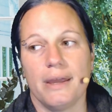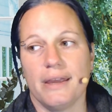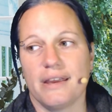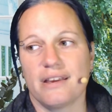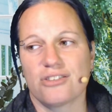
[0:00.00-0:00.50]

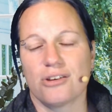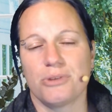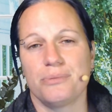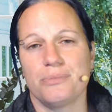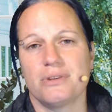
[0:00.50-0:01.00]
it can
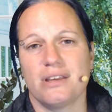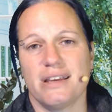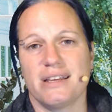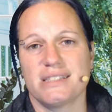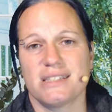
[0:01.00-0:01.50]
sometimes
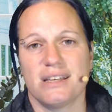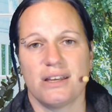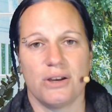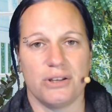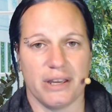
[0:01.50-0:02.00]
take
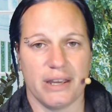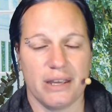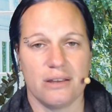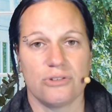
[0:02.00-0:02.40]
a day,